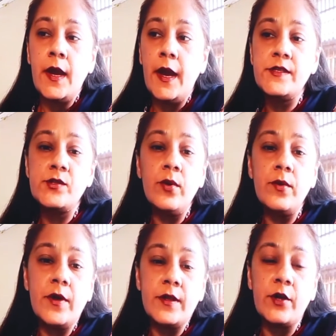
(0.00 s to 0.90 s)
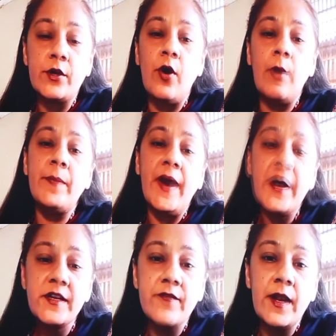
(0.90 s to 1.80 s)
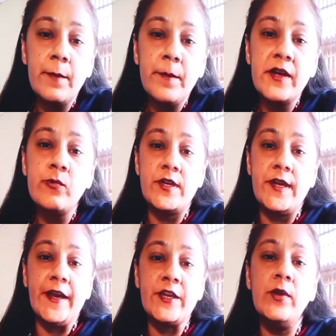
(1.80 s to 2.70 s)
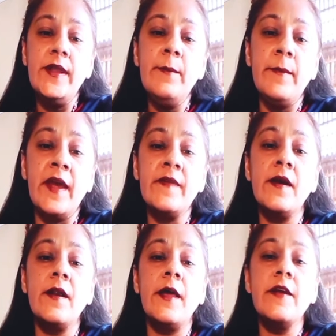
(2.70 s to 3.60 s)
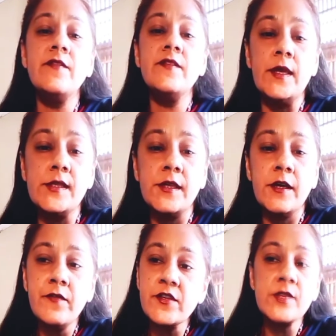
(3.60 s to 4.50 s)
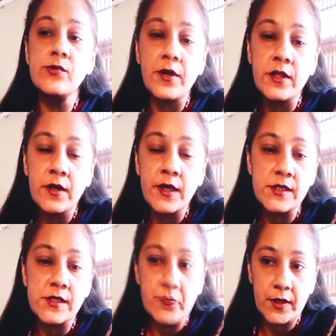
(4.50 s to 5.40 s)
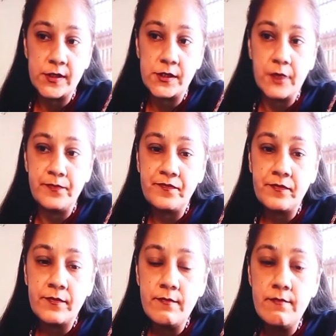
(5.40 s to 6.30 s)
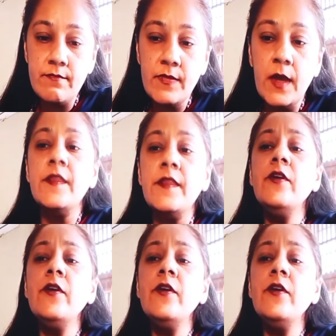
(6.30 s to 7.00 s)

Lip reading: And so the compact development would actually make their lives easier, which is not the case in Pakistan. Then we